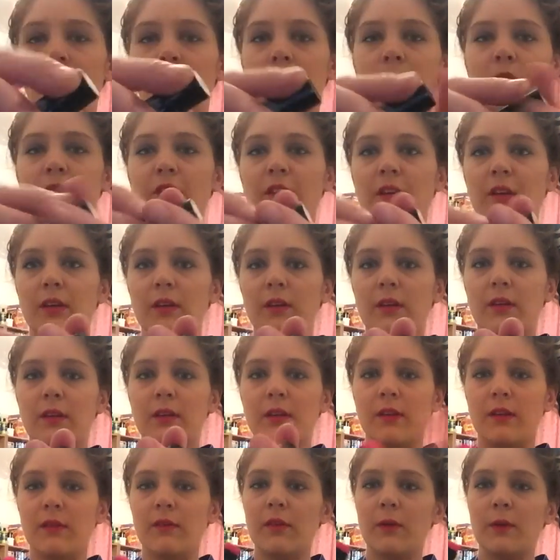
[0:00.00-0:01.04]
which
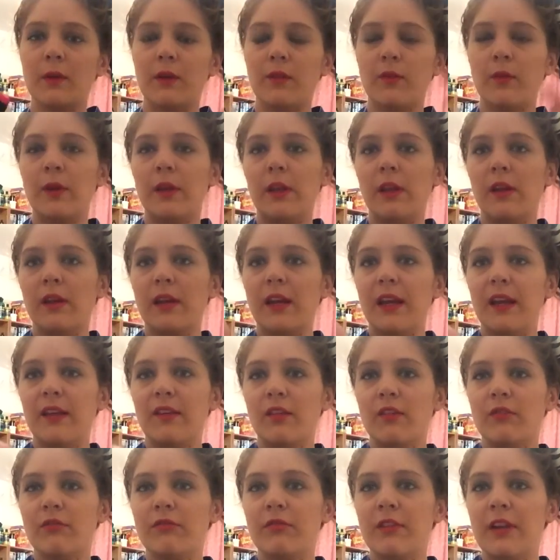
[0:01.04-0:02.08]
if you want to have a quick look
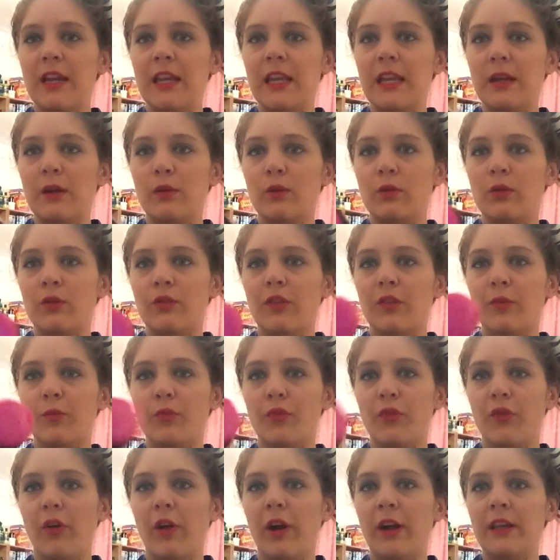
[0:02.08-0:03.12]
is a really gorgeous
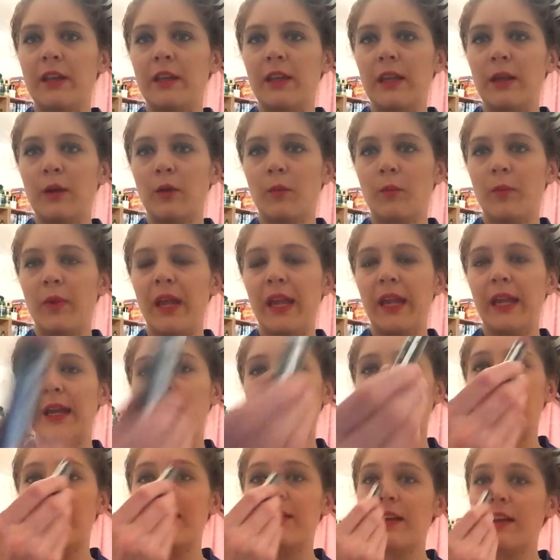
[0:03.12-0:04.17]
bright neon pink
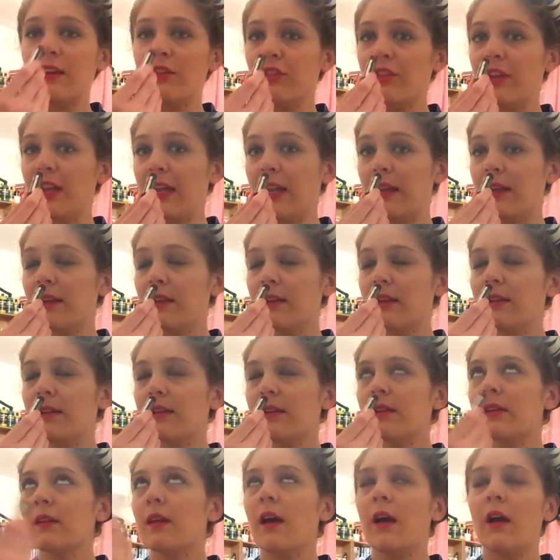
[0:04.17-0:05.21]
and this actually
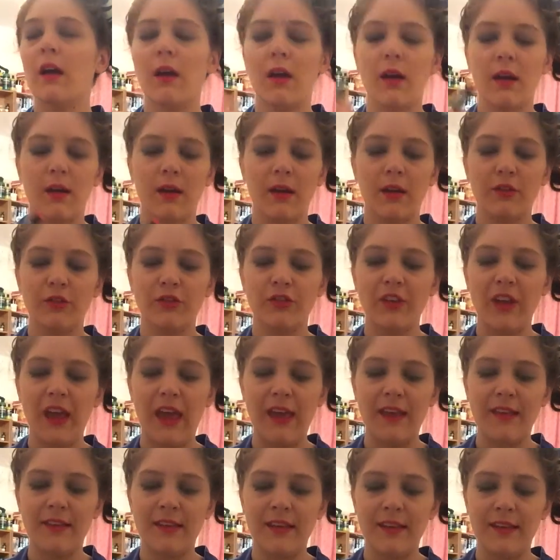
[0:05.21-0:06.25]

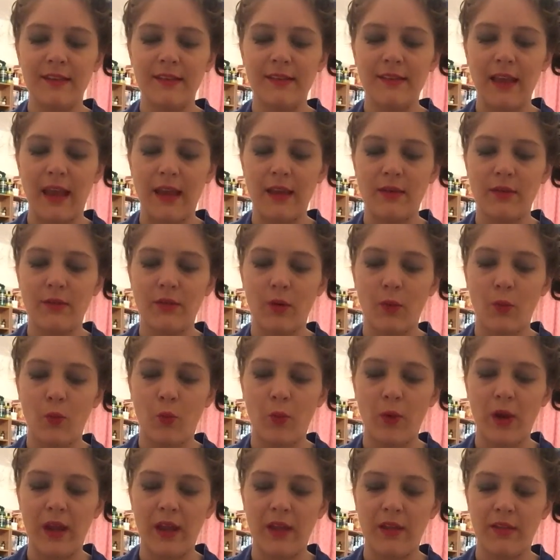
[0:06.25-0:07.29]
shares its scent
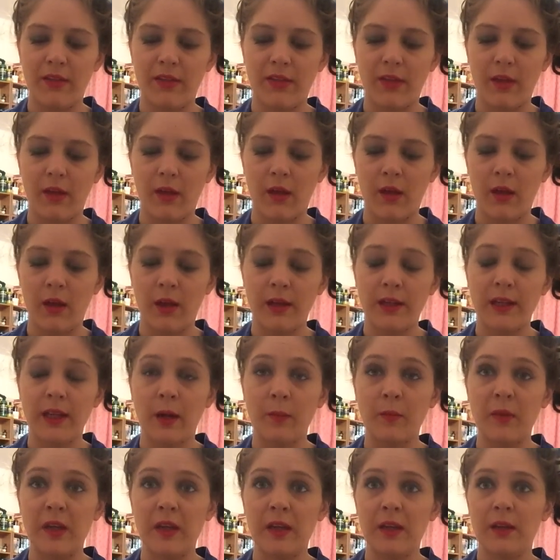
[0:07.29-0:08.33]
with the uh,
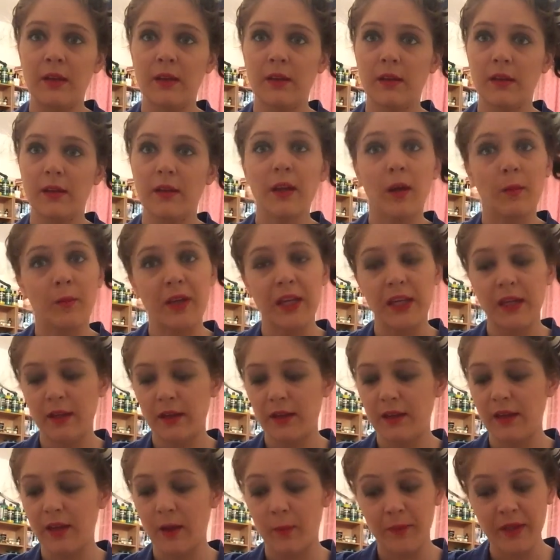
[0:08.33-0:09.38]
Yummy Yummy
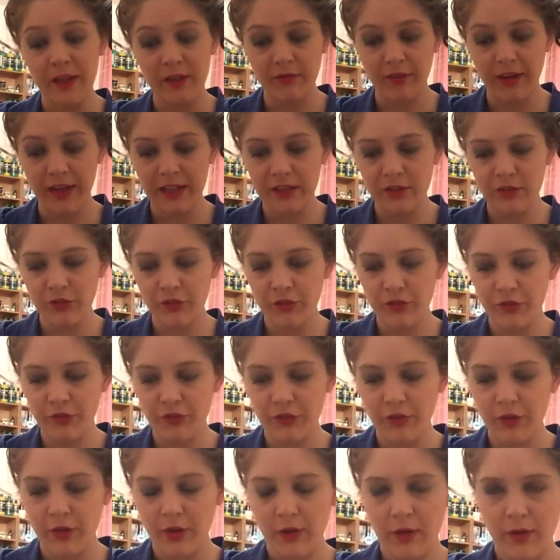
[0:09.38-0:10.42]
Yummy
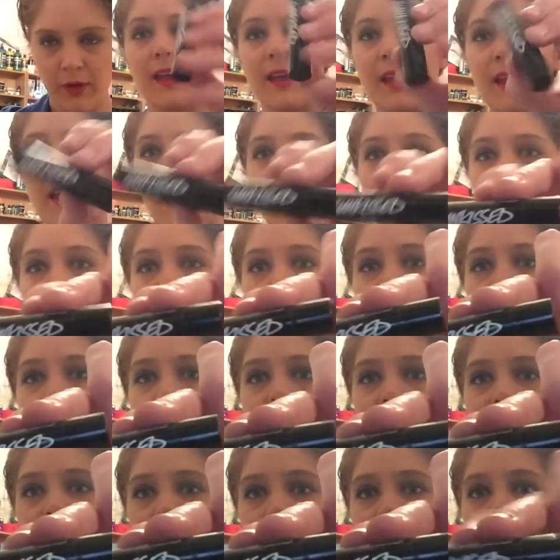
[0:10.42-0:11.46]
range. And then
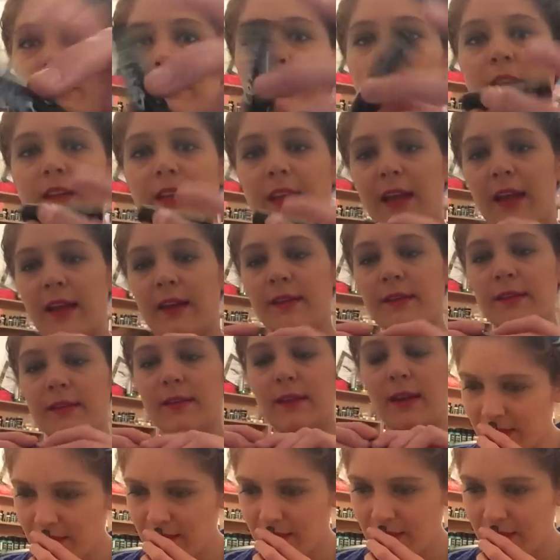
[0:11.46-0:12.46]
there's Sunkissed.